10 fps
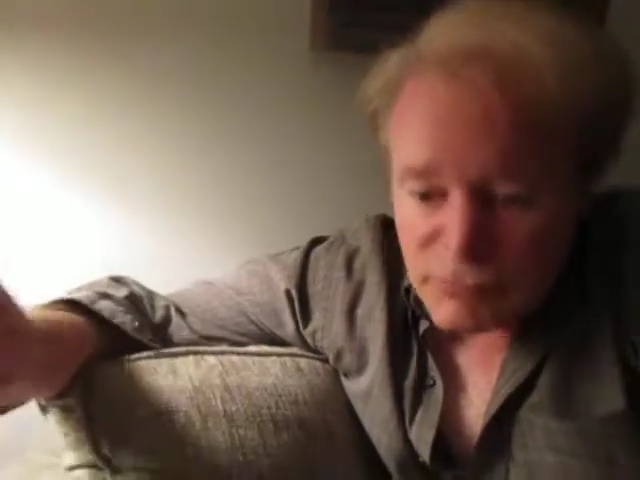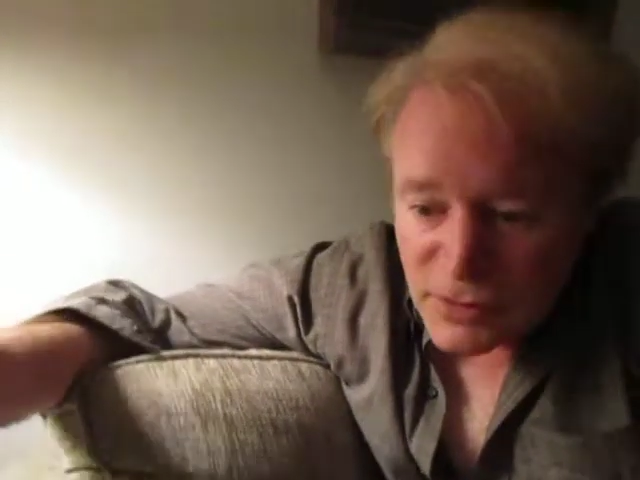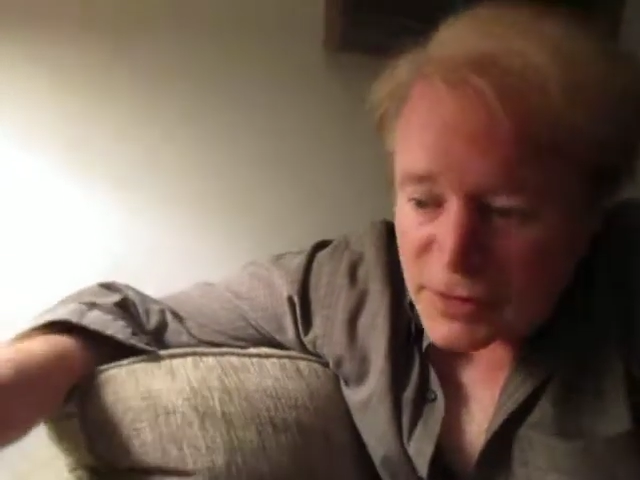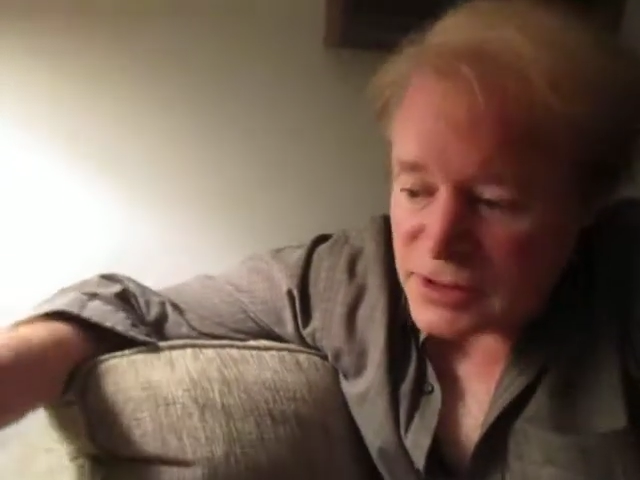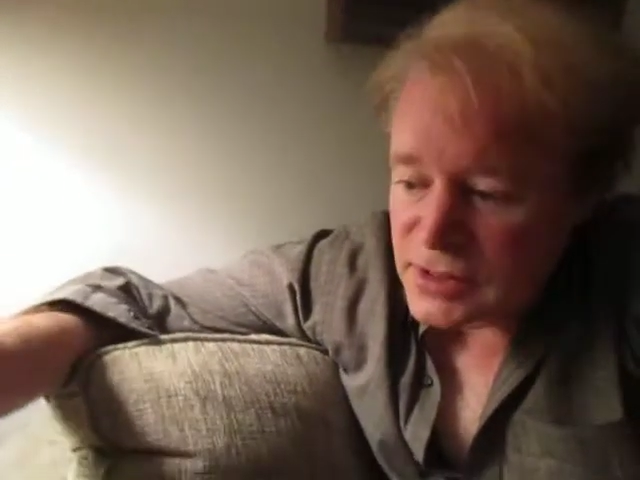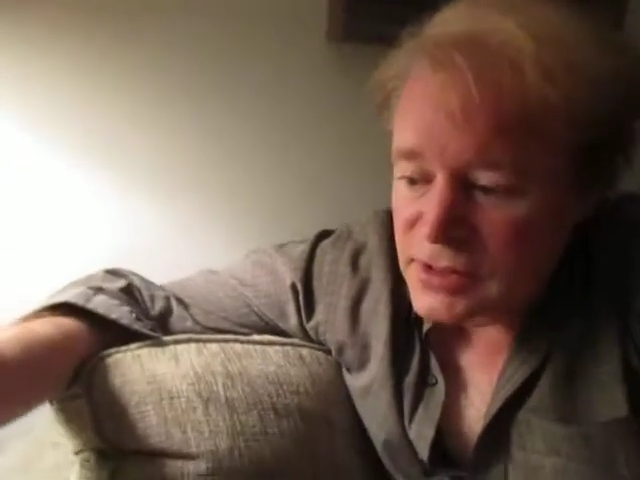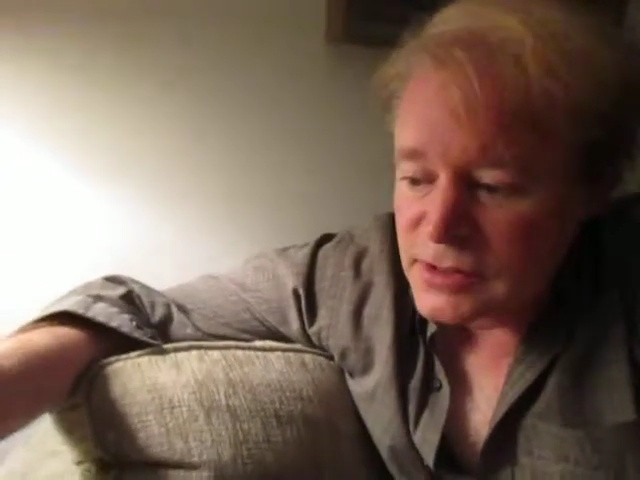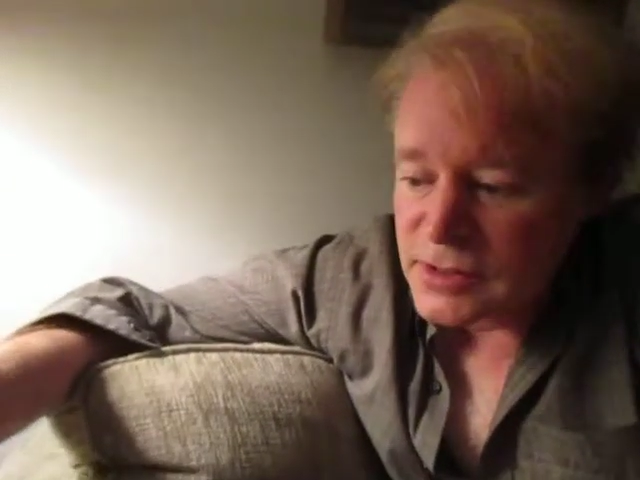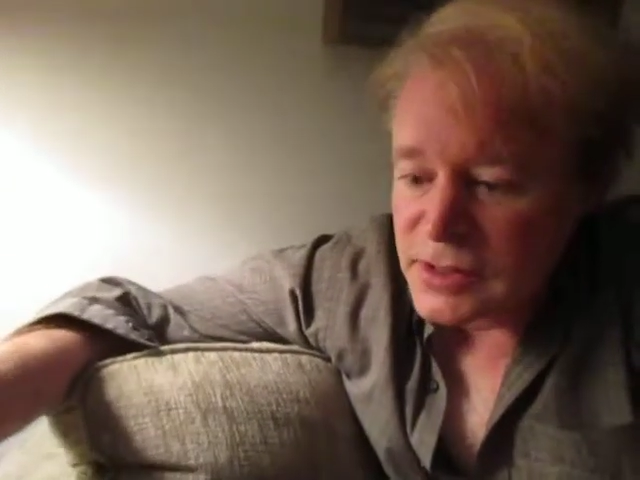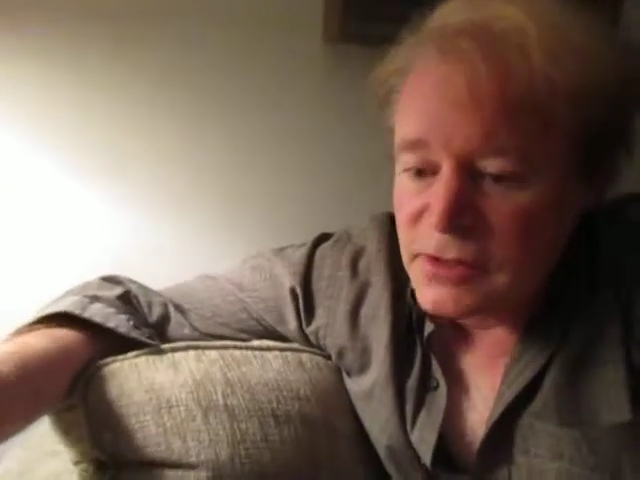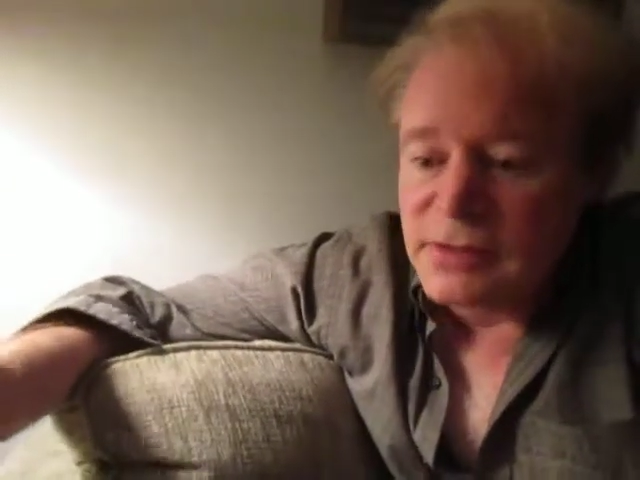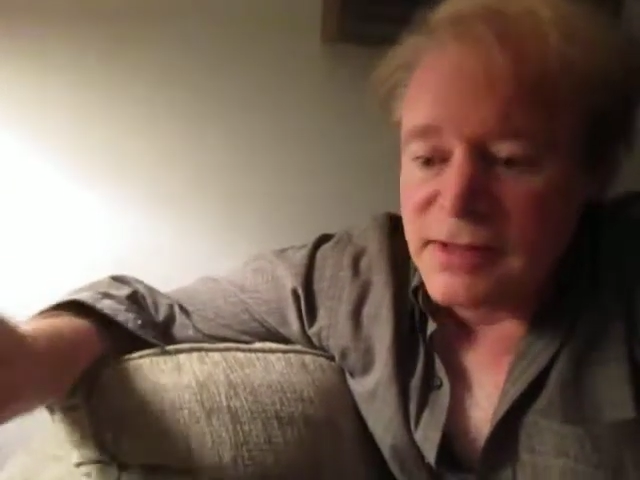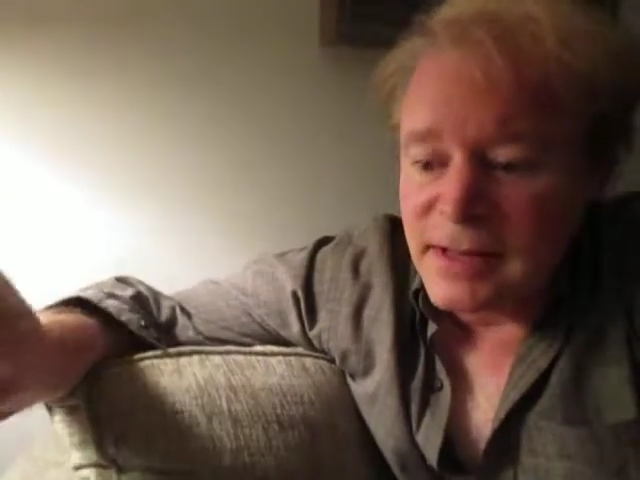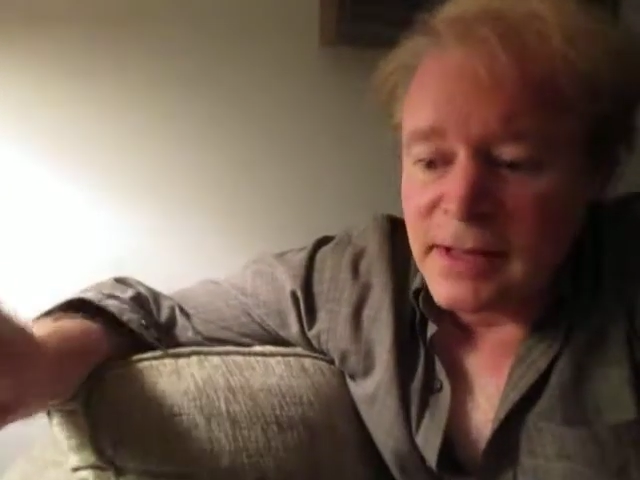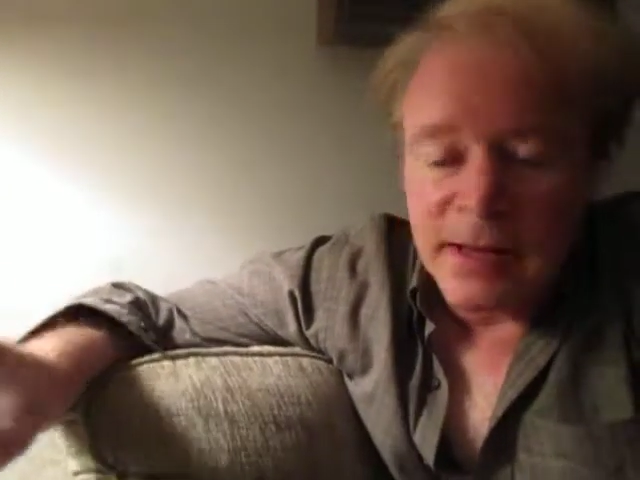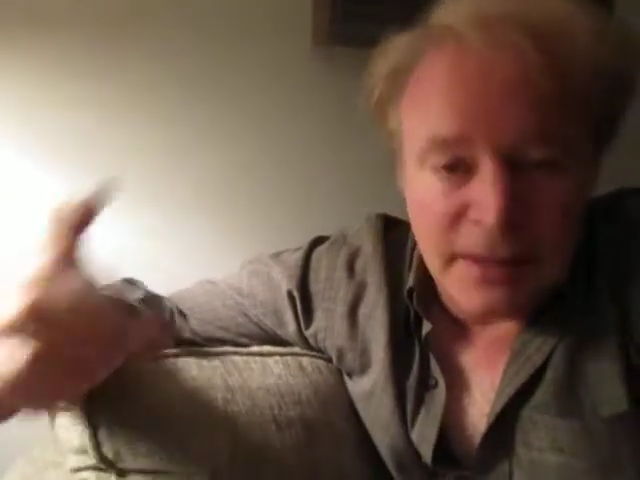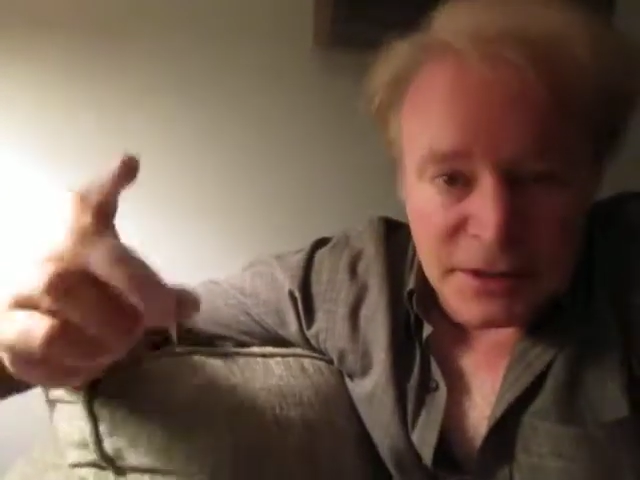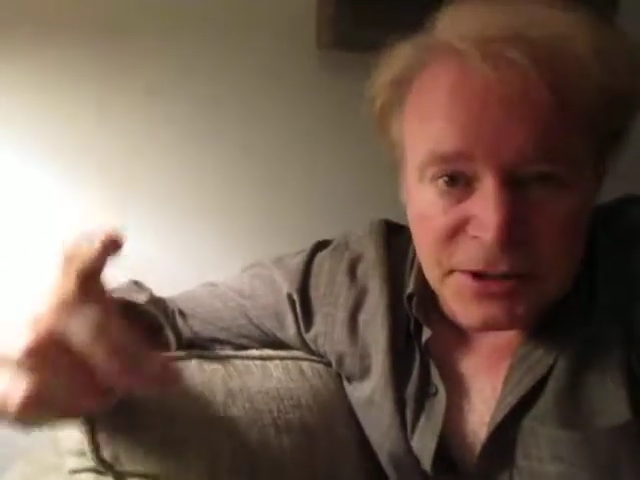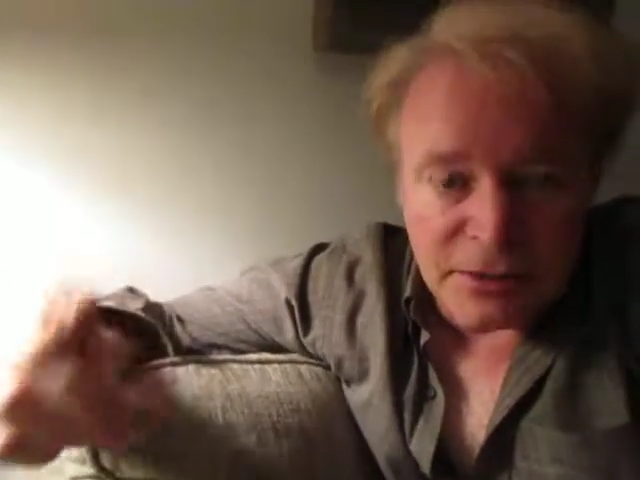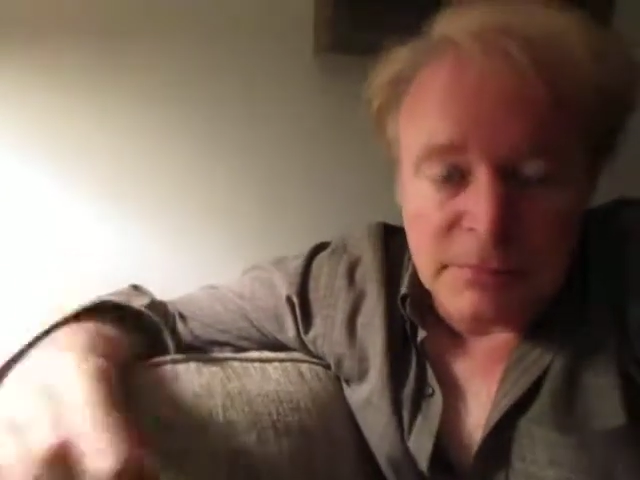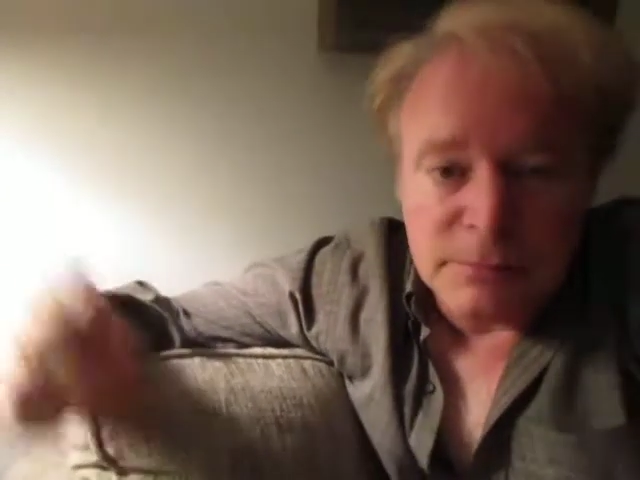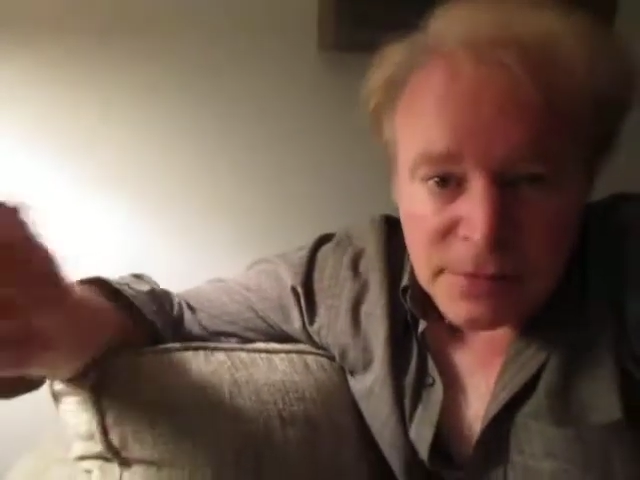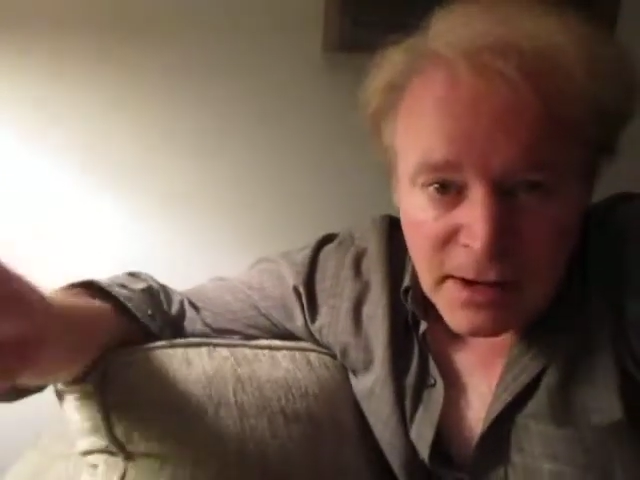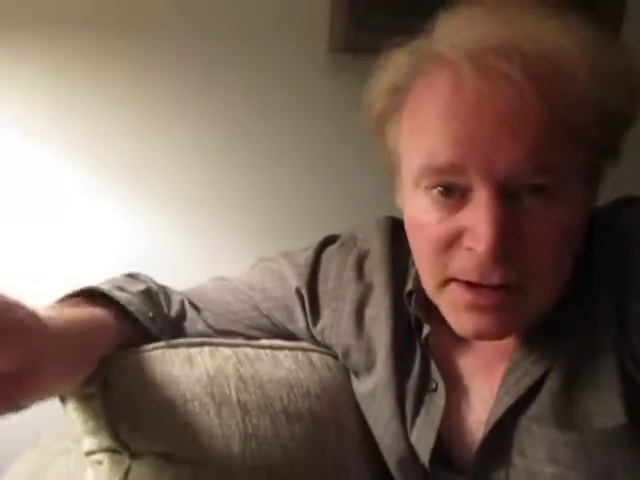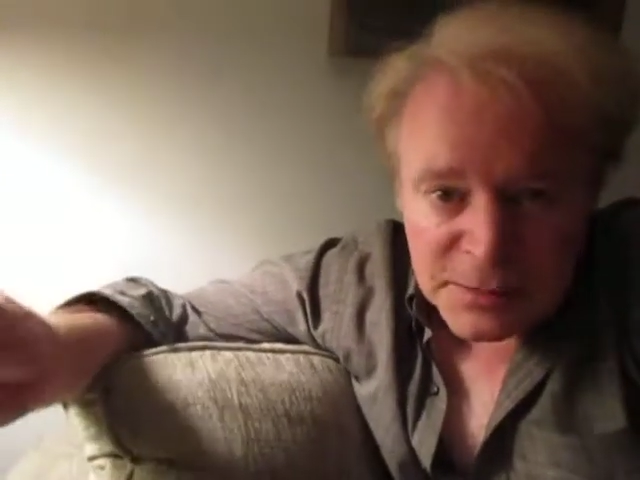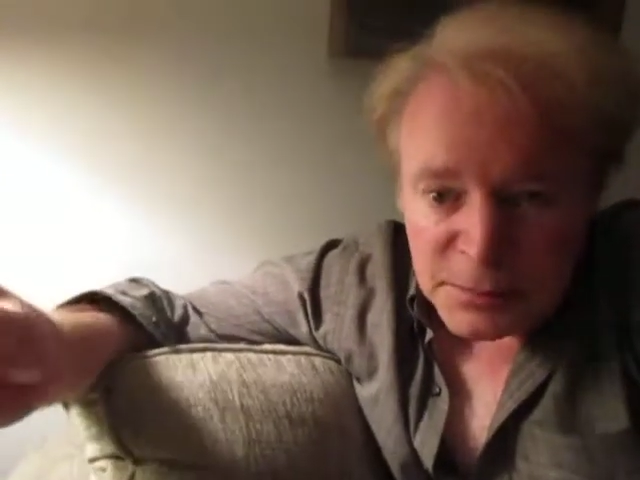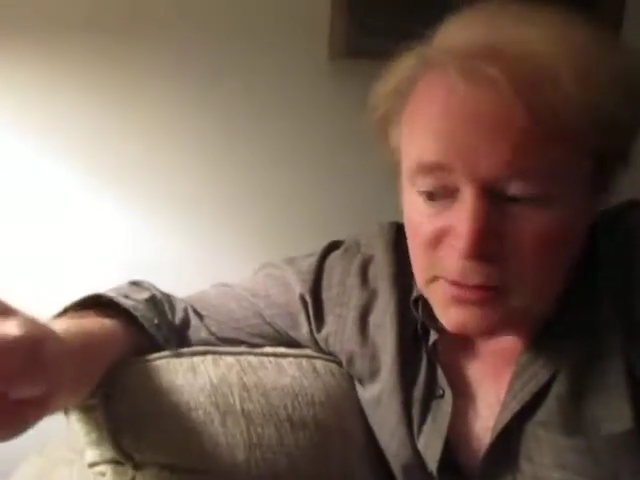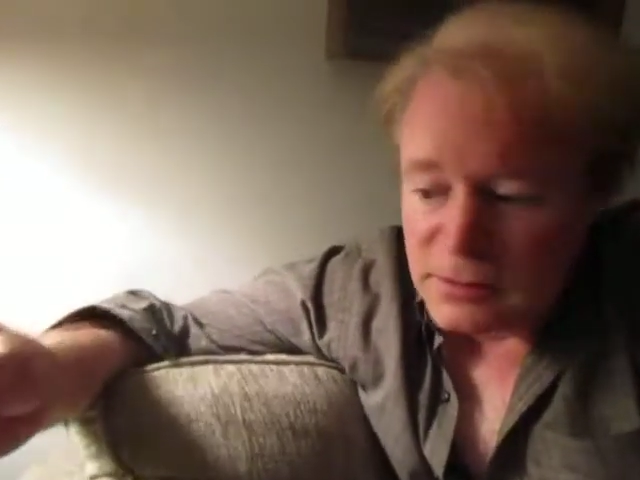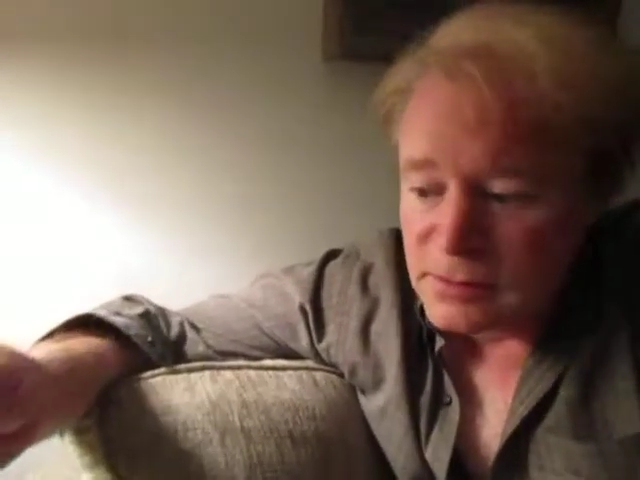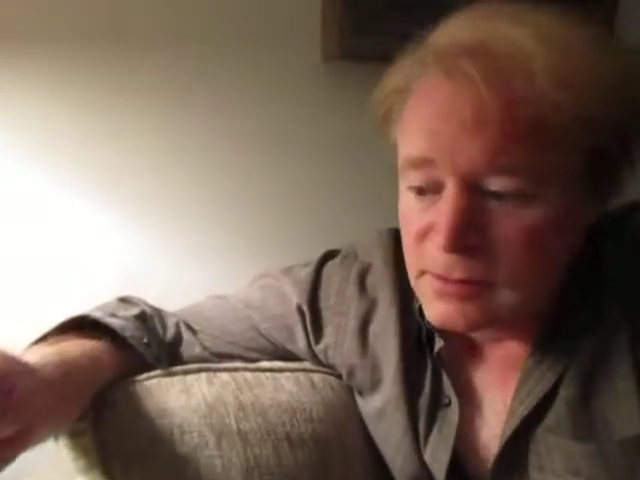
Christians to use the Injil, the gospel,